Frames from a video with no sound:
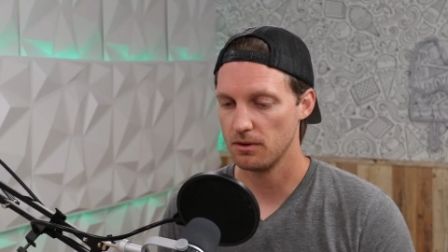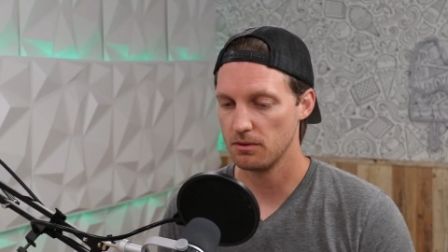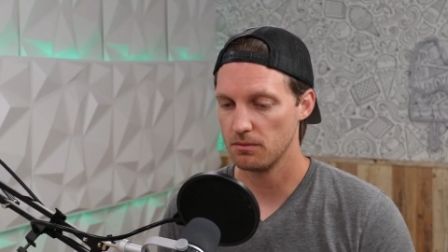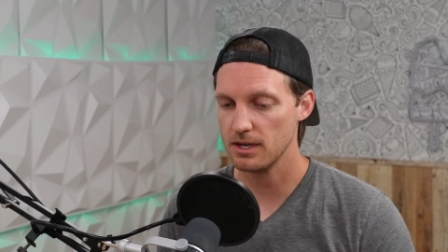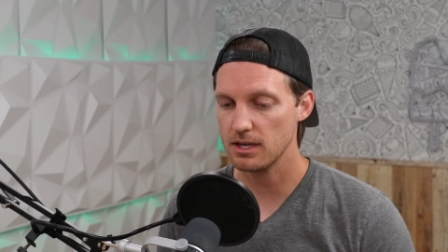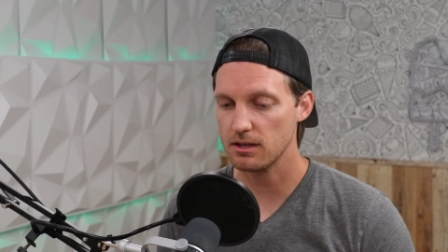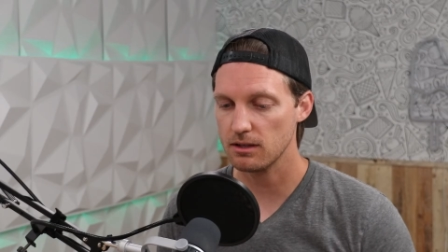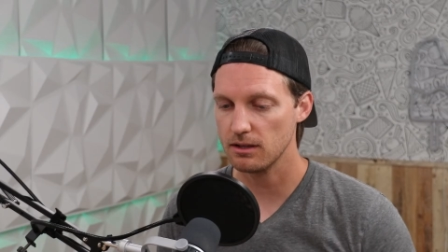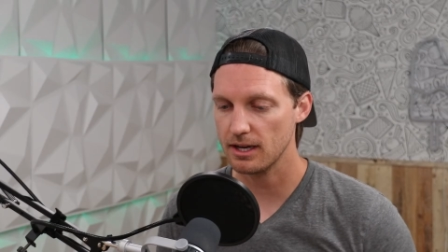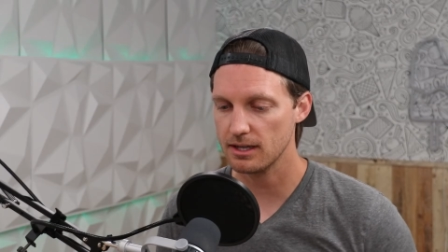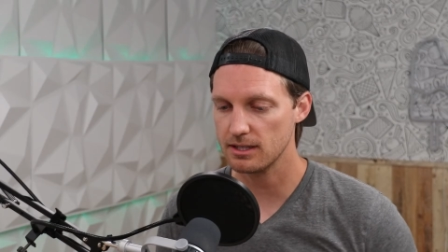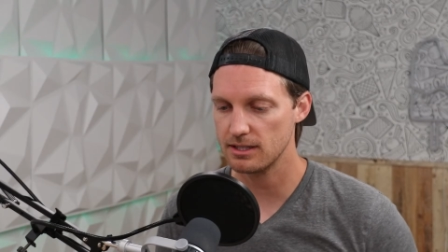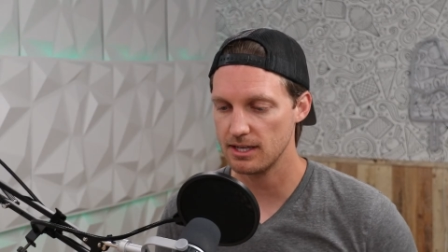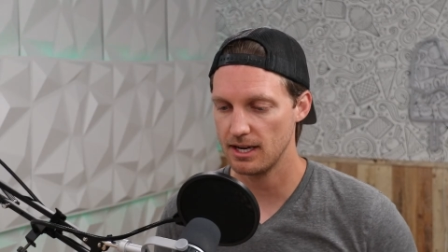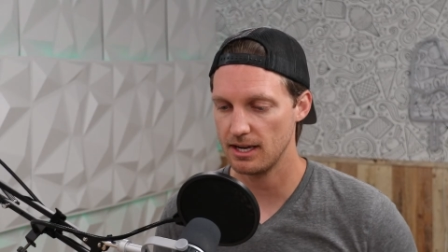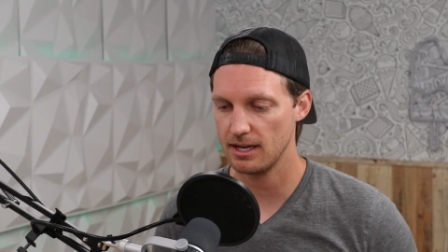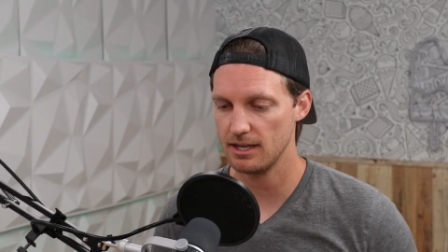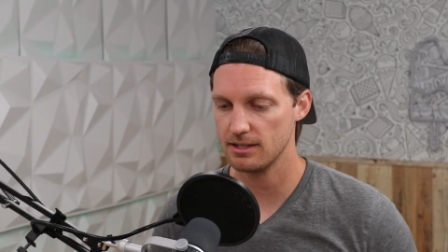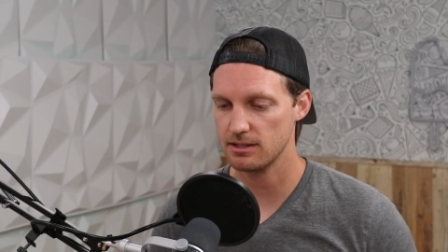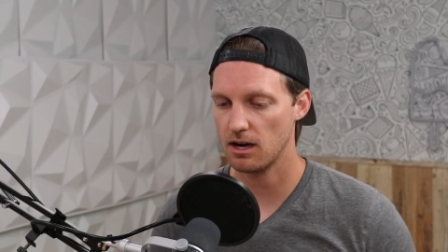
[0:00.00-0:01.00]
When we collect
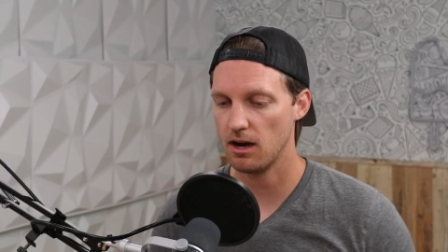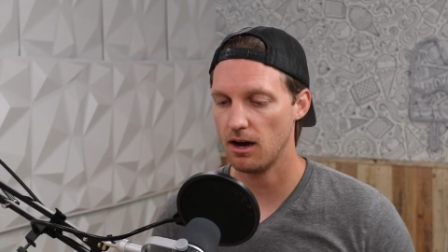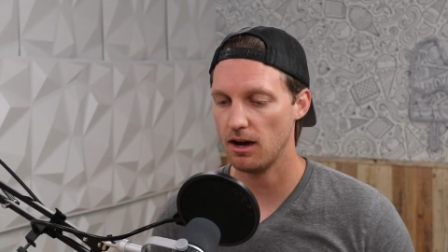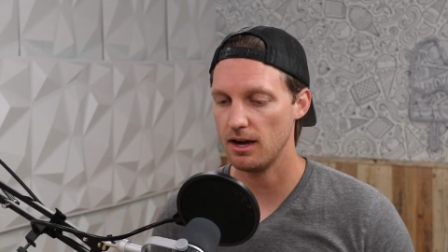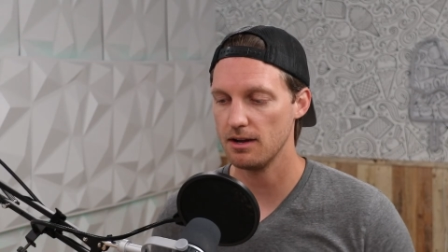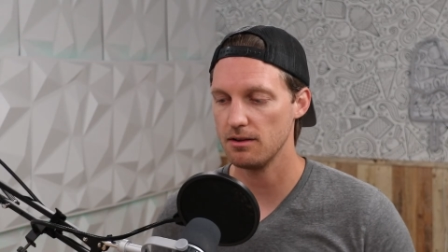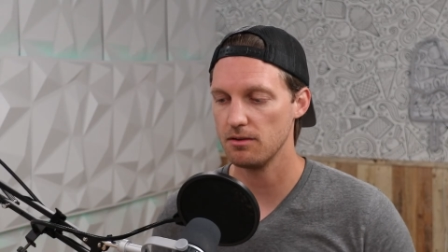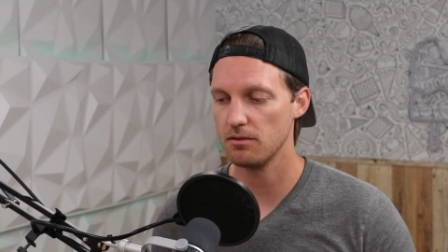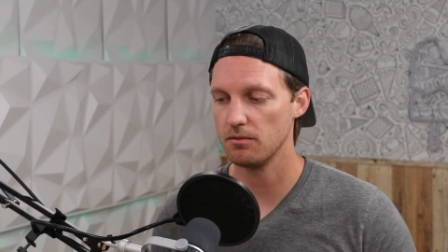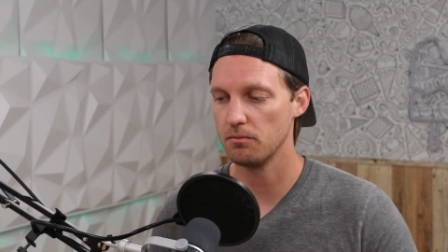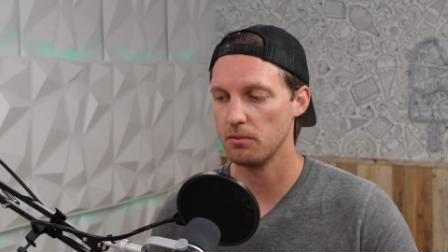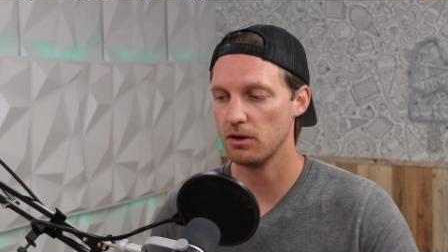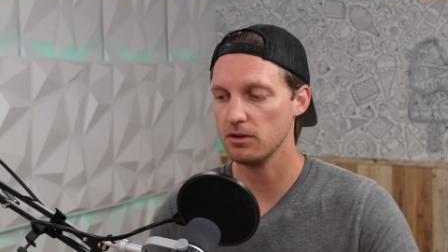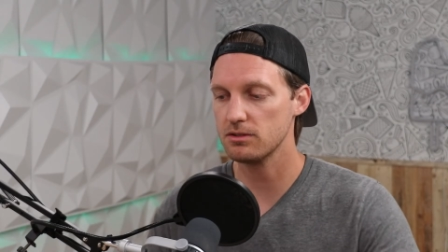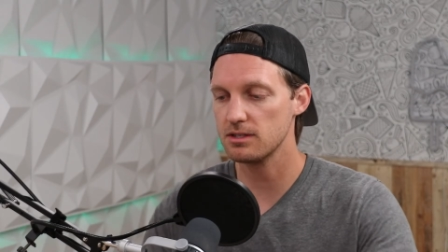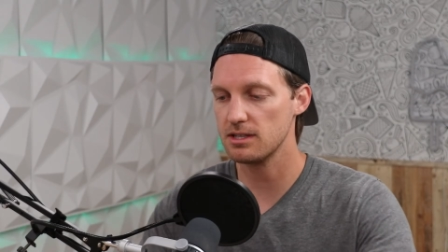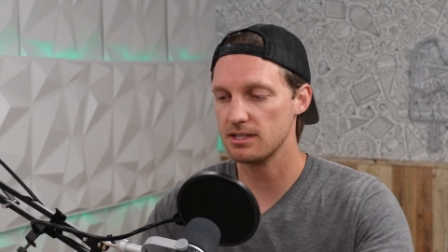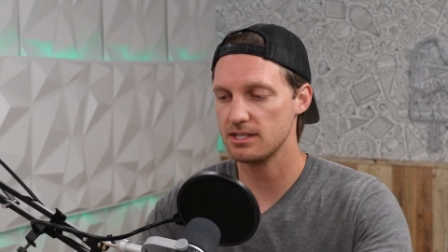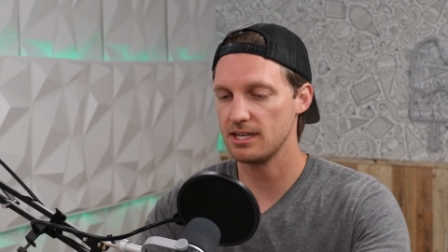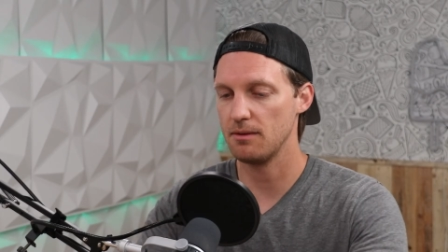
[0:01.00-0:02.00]
data,
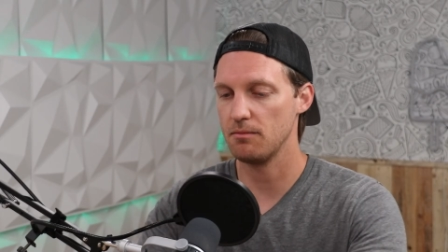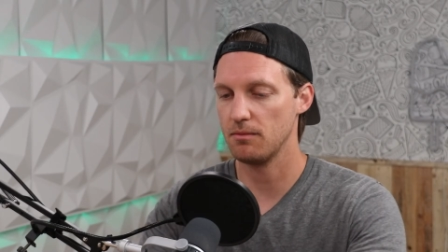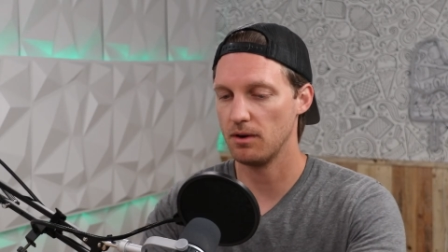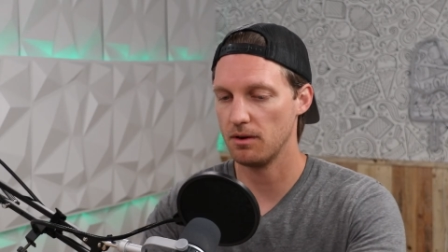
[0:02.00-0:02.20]
most of the time